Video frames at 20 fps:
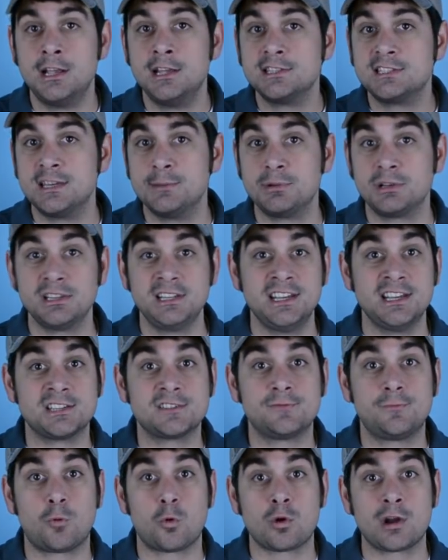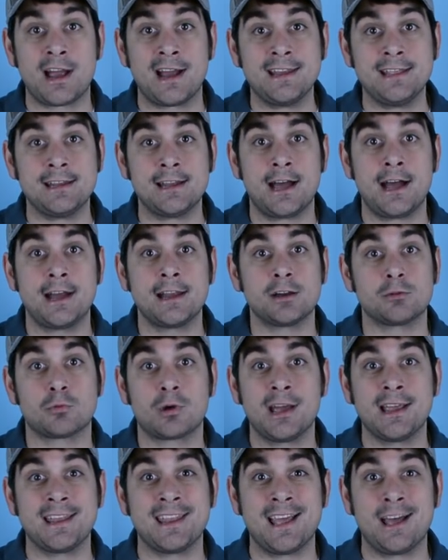Typically it's $499, and
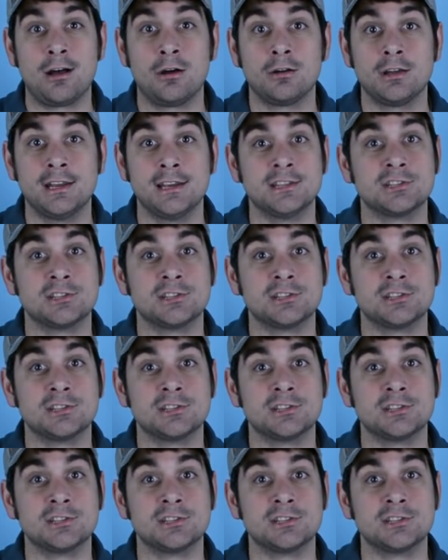right now it